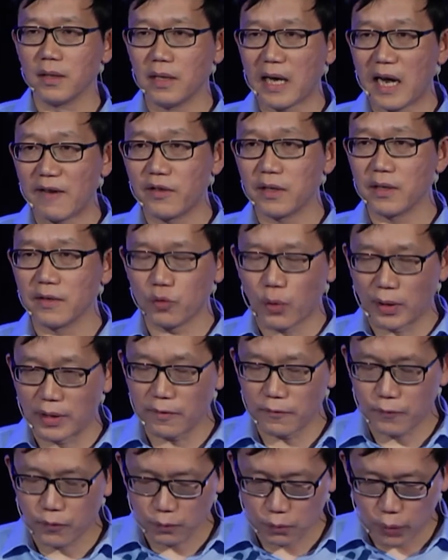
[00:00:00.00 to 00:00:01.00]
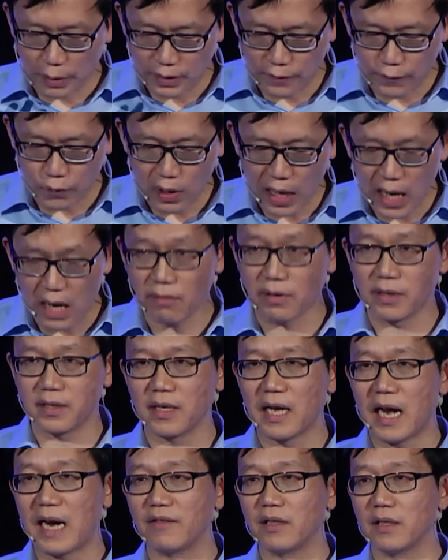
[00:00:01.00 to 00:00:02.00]
after 24 hours
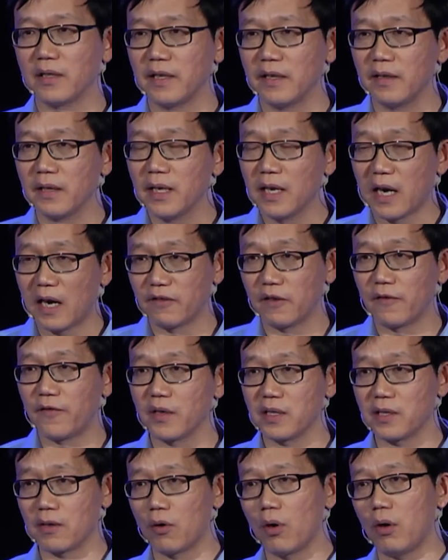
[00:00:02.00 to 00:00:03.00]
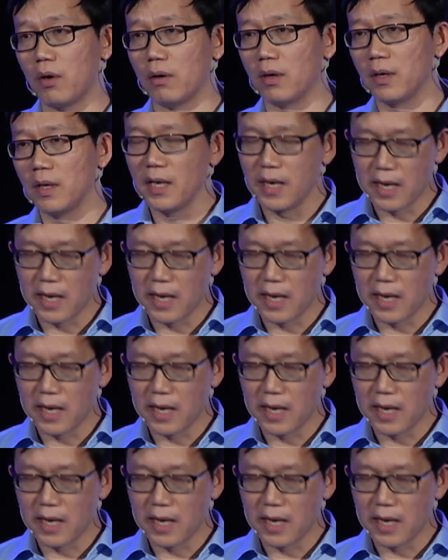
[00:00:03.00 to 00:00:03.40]
after the first call.